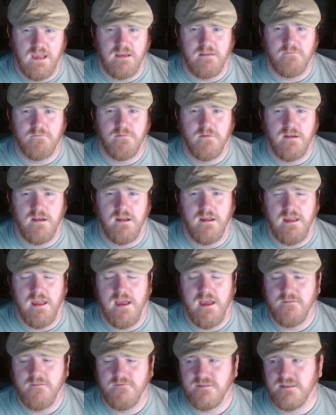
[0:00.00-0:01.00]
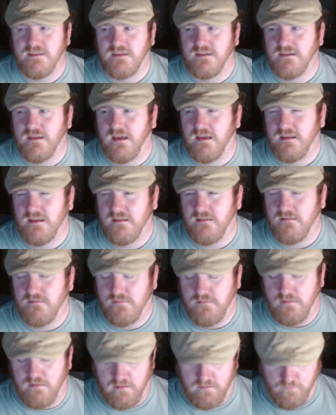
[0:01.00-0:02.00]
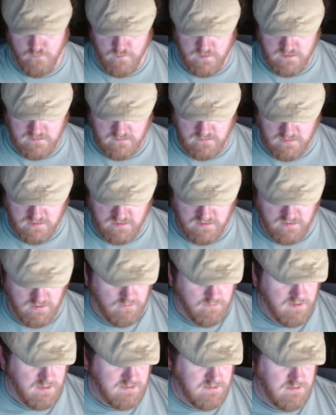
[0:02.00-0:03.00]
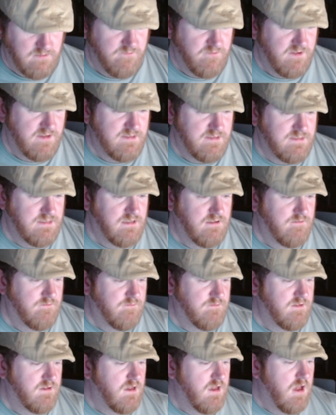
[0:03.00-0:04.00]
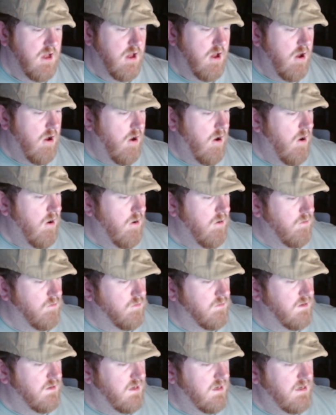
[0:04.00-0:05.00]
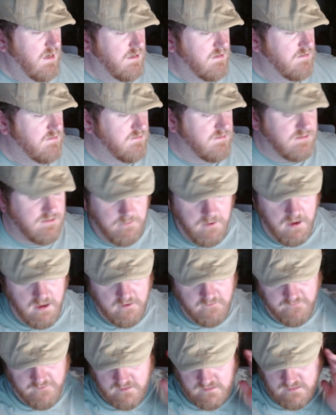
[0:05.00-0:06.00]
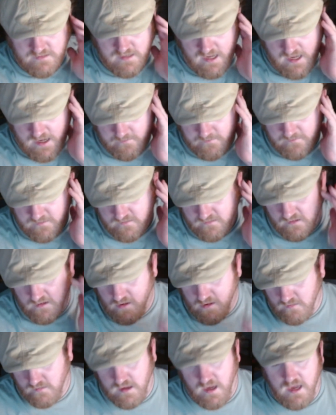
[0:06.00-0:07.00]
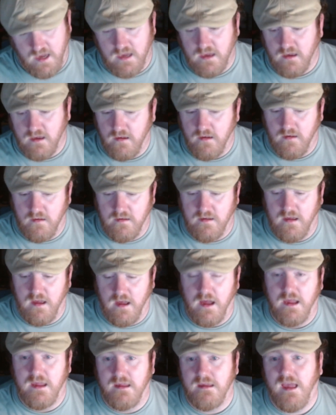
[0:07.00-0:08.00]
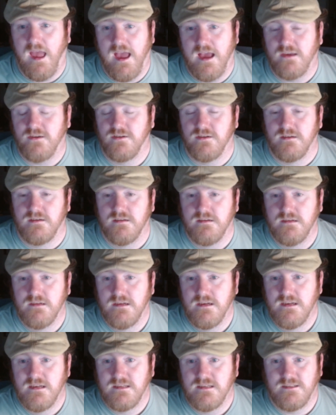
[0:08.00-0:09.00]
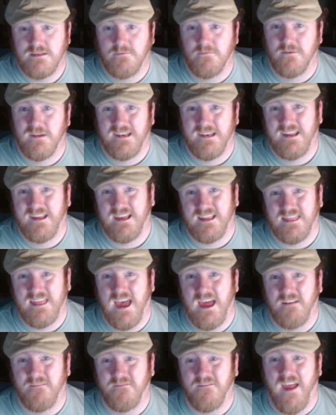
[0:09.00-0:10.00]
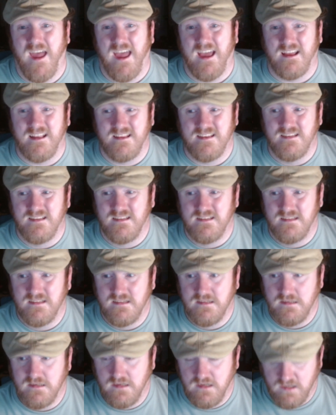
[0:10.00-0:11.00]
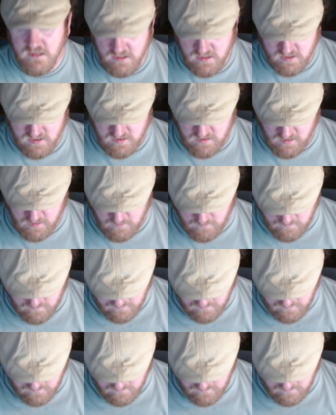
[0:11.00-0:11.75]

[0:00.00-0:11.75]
what I have seen Wizards do as of recent of, oh, it enters the battlefield tapped. Okay, I actually somewhat like that fact. So,